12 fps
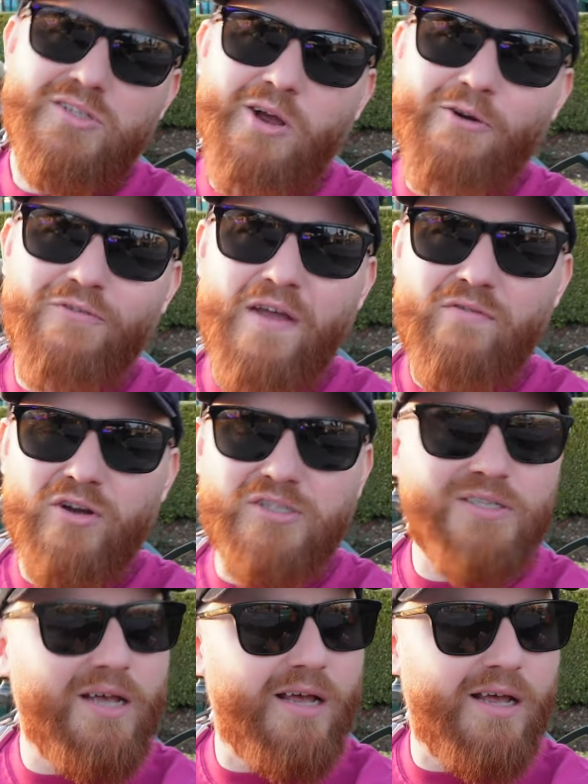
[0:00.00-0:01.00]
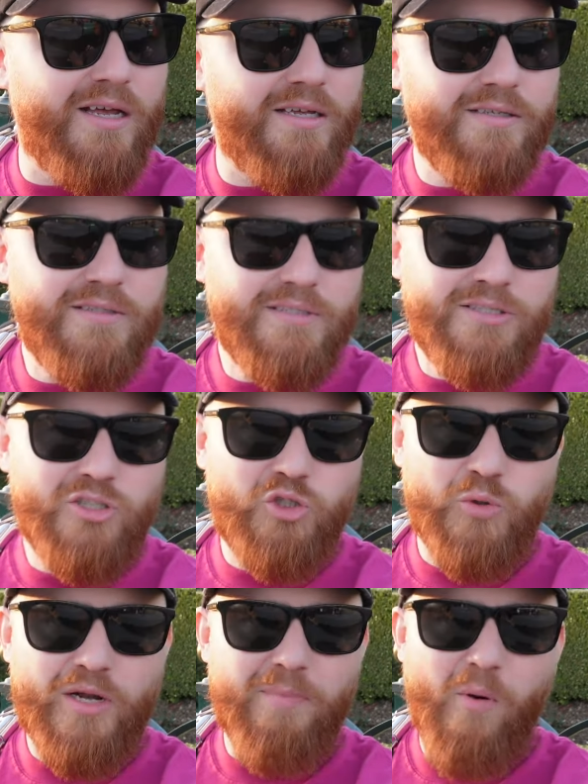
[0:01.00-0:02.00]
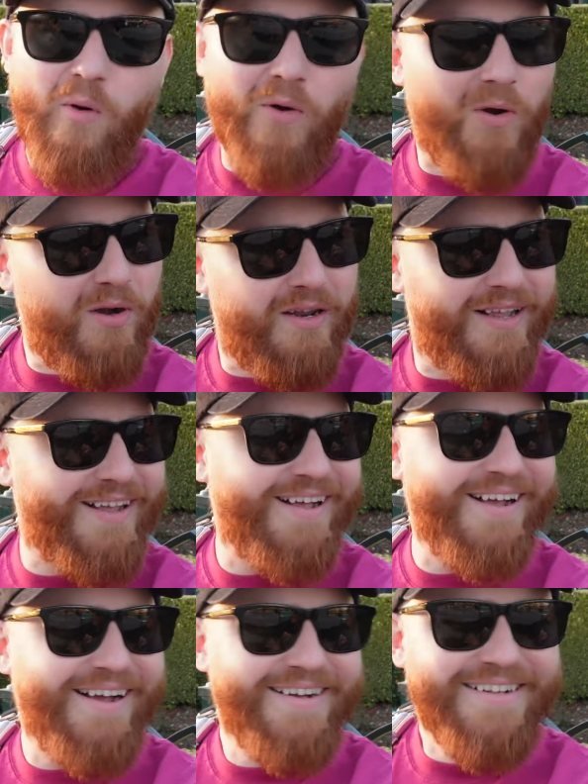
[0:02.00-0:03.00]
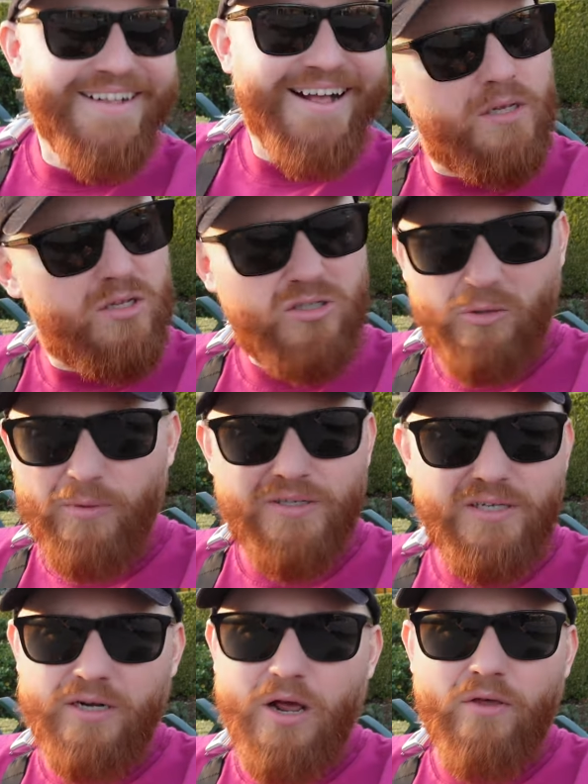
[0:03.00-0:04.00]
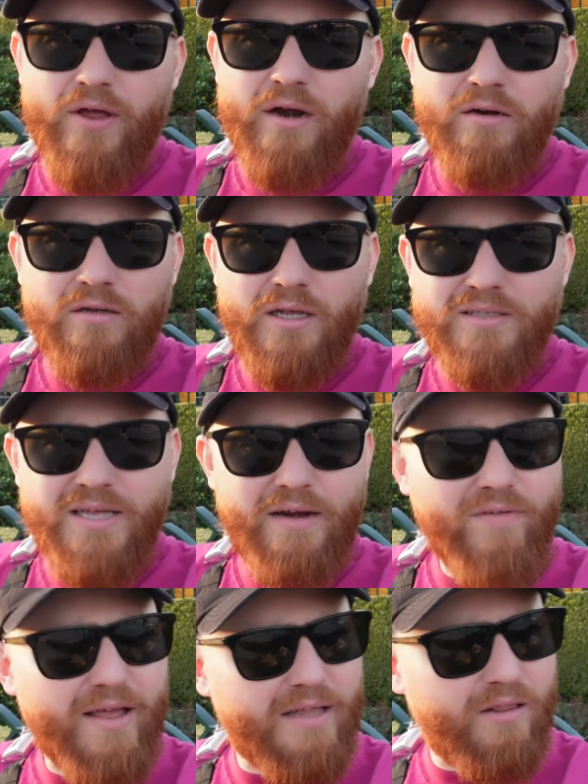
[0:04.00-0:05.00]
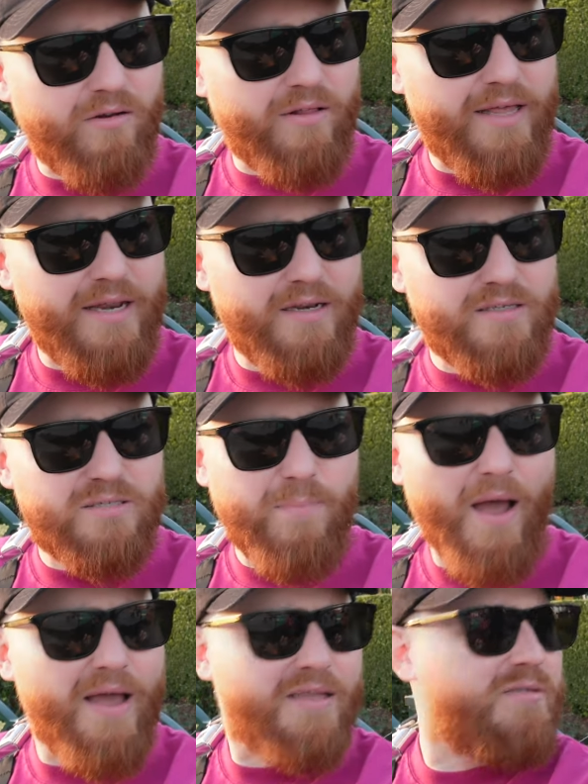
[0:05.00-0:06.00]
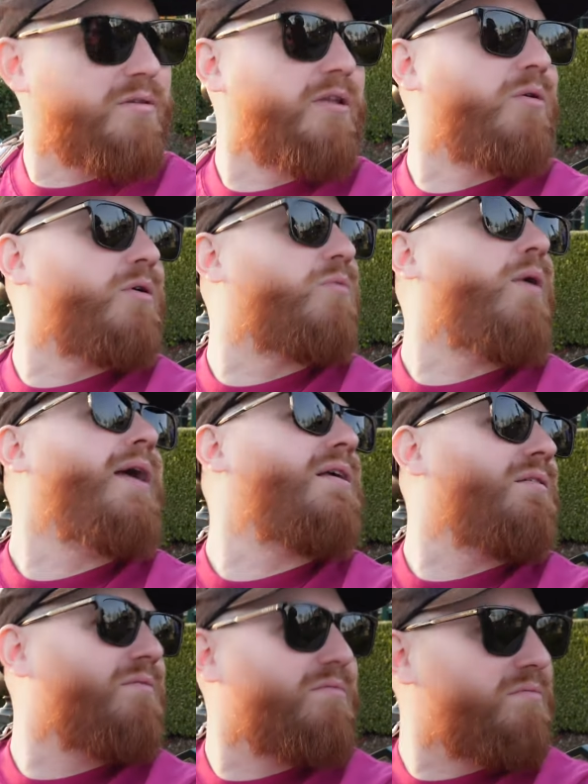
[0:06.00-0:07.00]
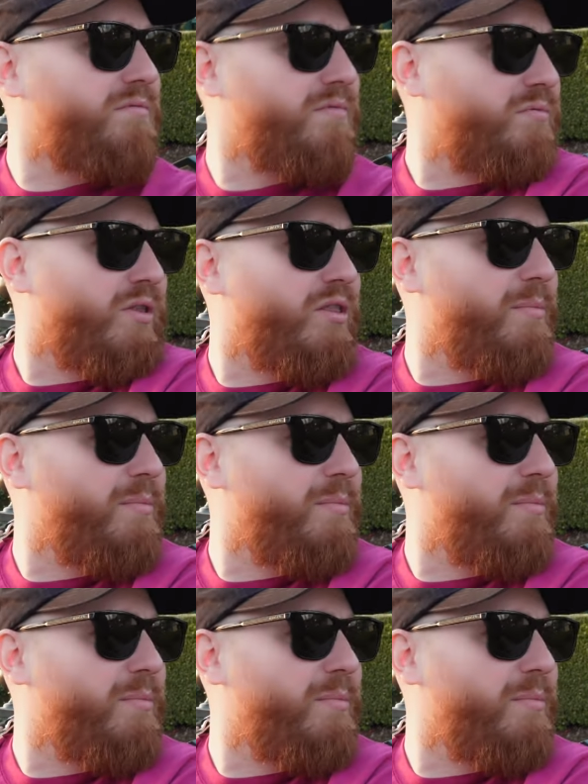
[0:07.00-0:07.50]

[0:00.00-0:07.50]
yeah. Our favorite drink pourer. Yeah. Super easy to go there. It's kind of like a little hidden spot. It's literally right in